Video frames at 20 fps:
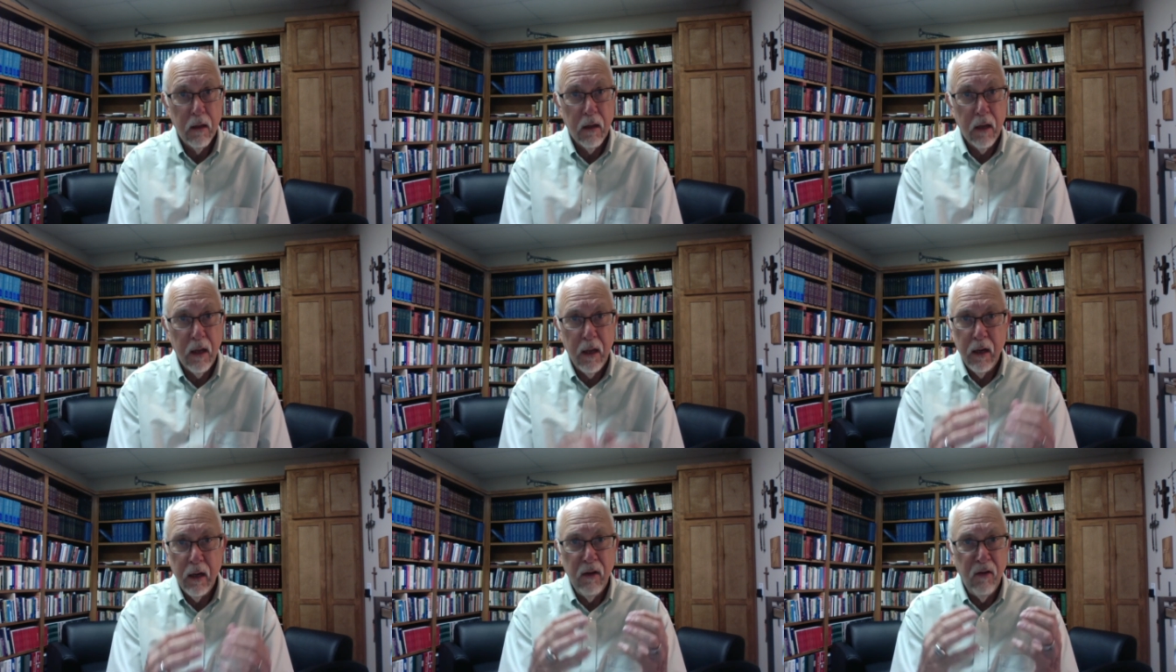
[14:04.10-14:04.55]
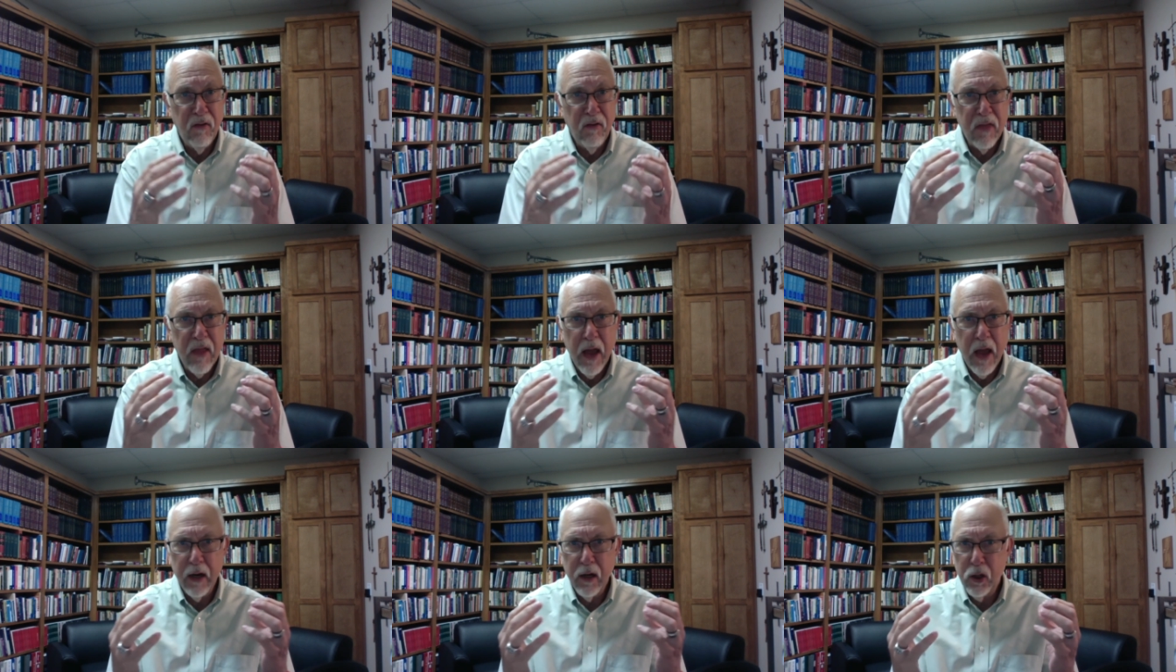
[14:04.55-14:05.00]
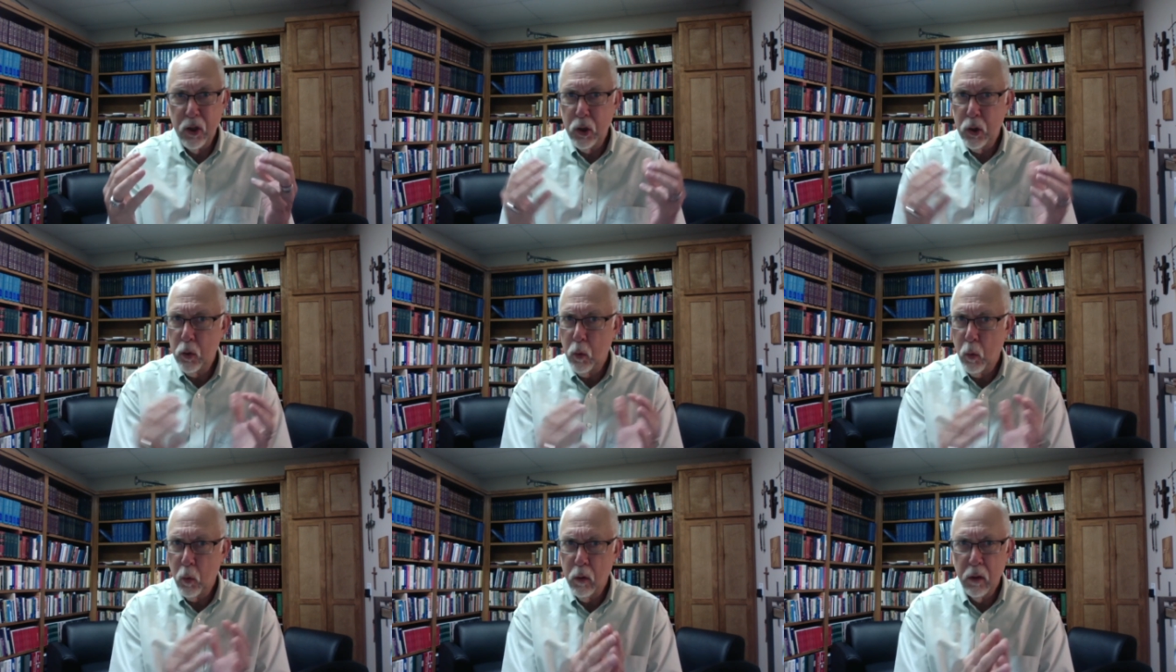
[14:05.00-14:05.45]
it is not a
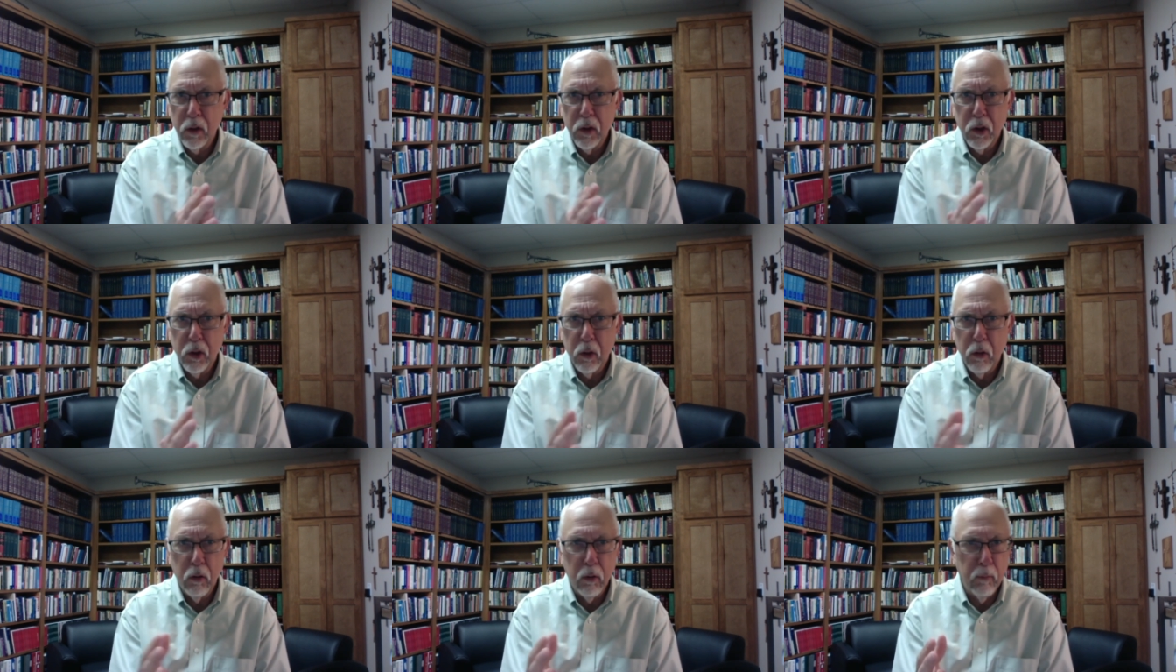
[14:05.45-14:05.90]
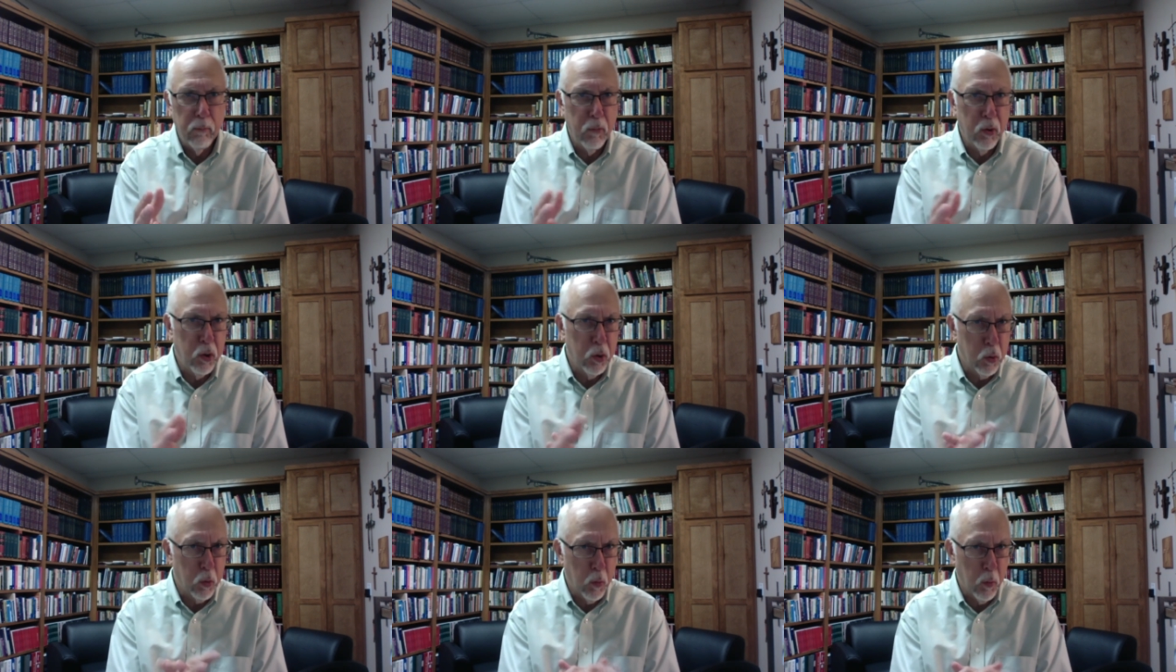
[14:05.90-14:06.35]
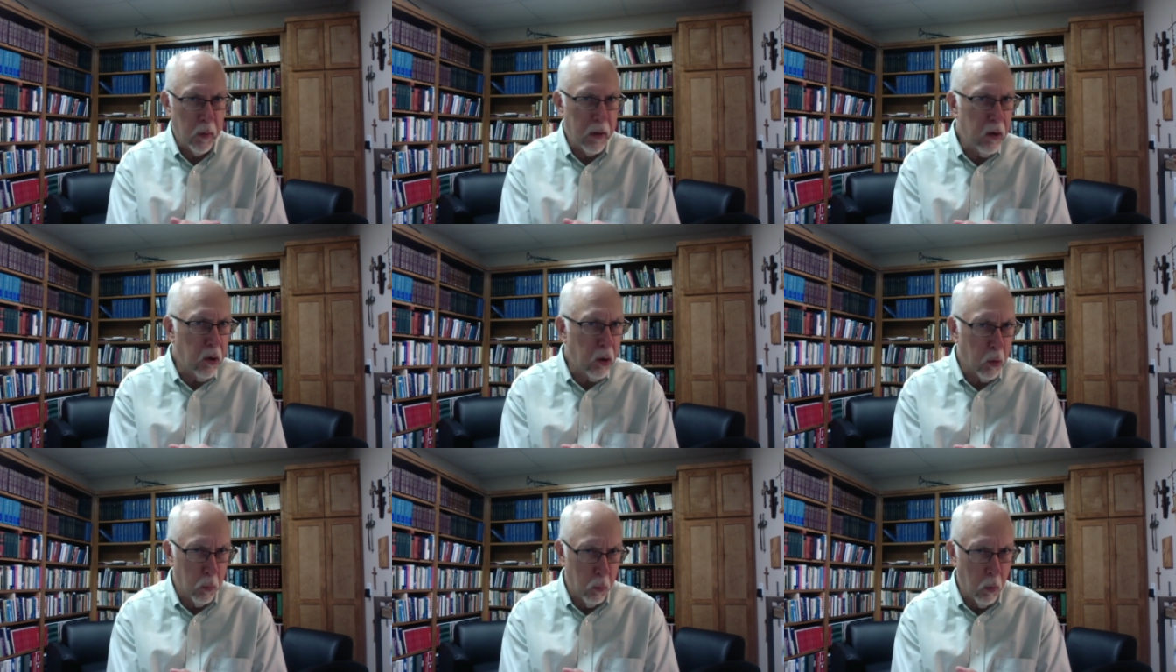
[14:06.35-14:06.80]
short term
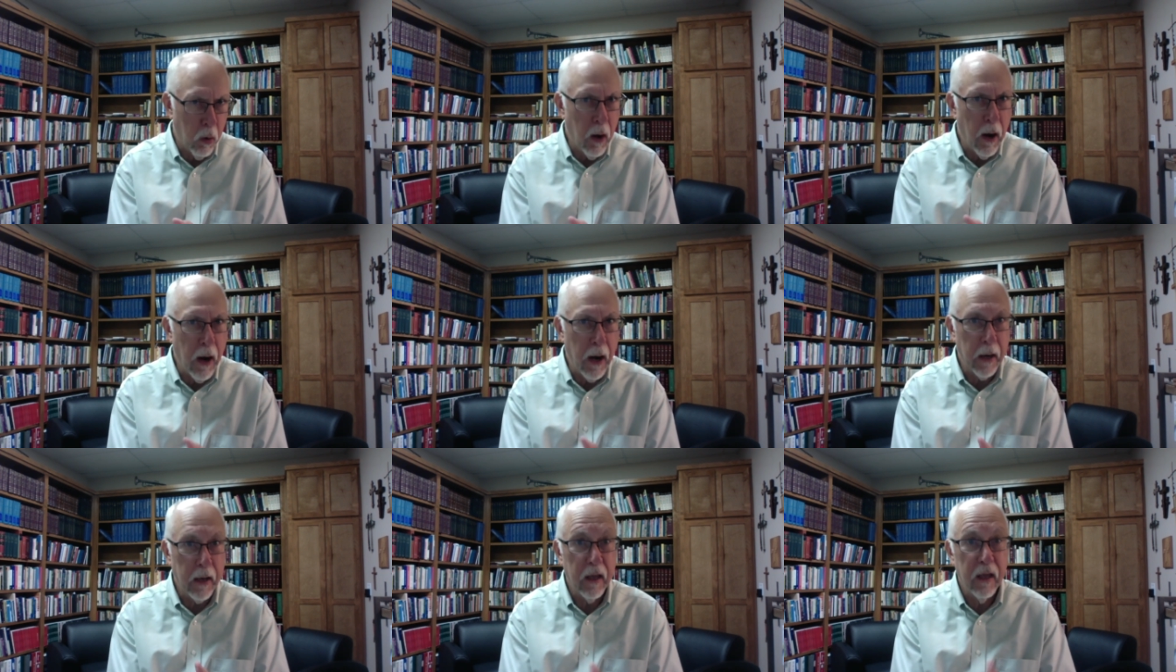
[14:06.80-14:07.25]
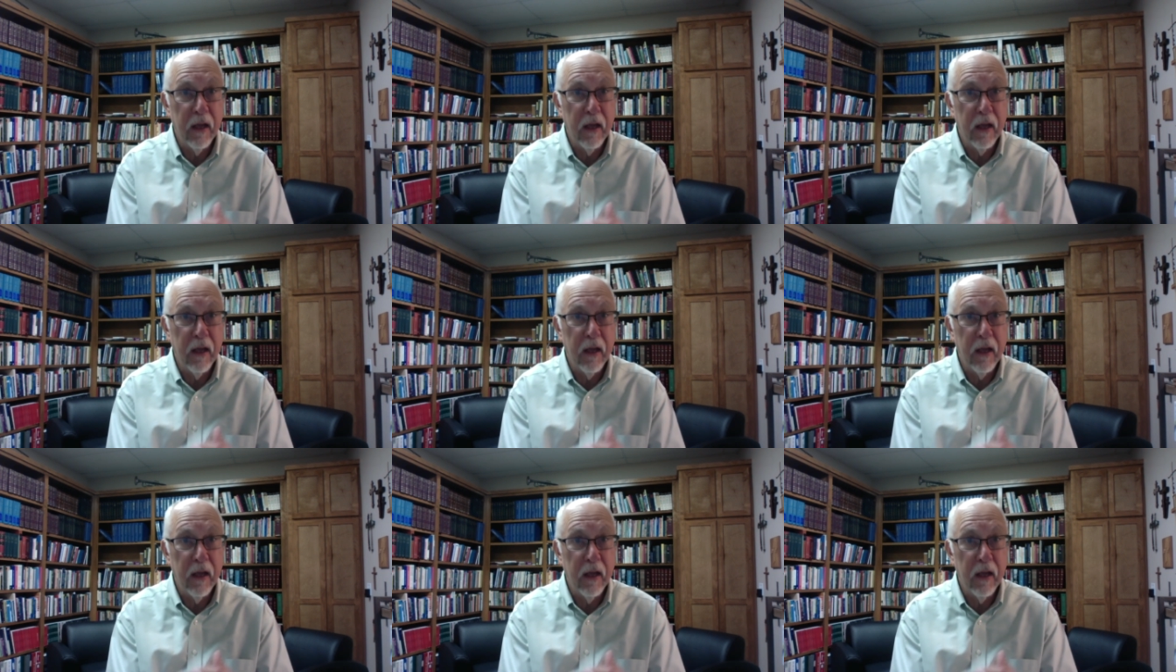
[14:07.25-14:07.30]
career walk.